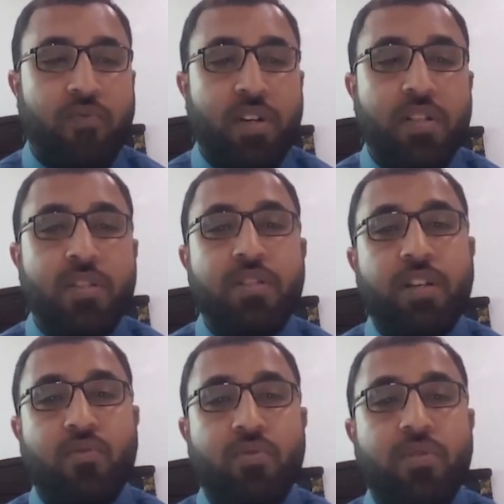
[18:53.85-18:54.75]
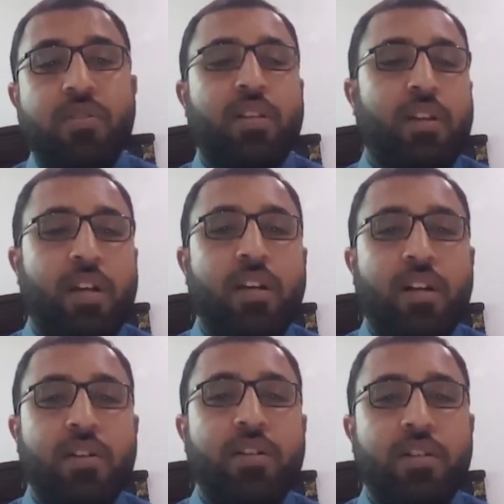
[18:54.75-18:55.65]
What are the stakeholders that I
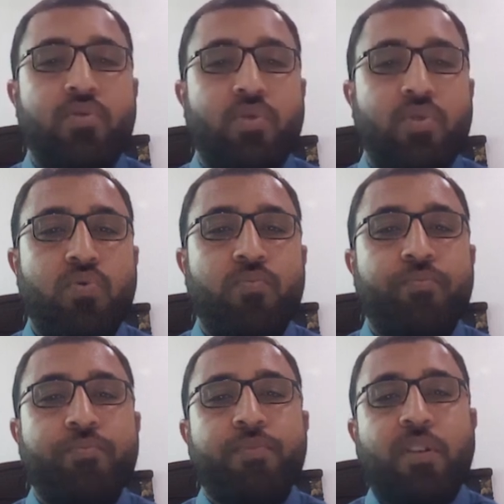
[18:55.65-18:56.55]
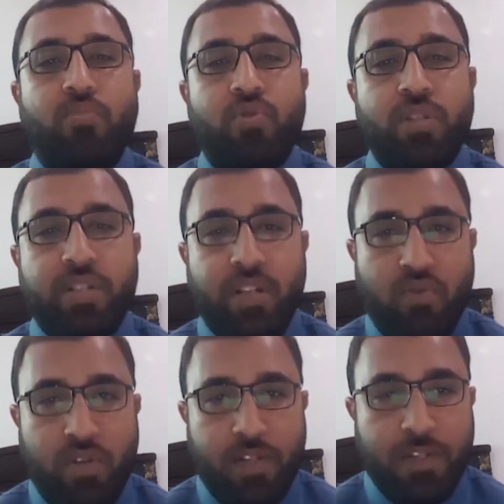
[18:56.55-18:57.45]
already told you about the
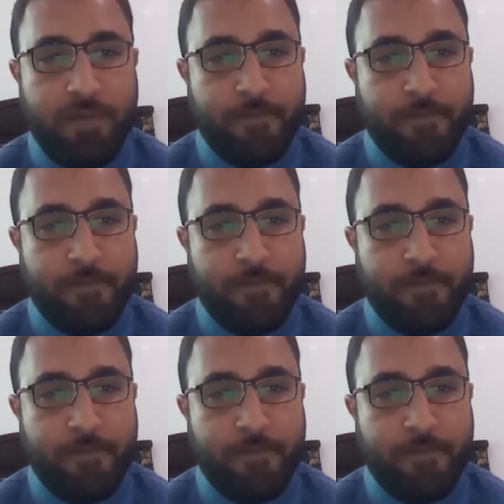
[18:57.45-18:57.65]
stakeholders.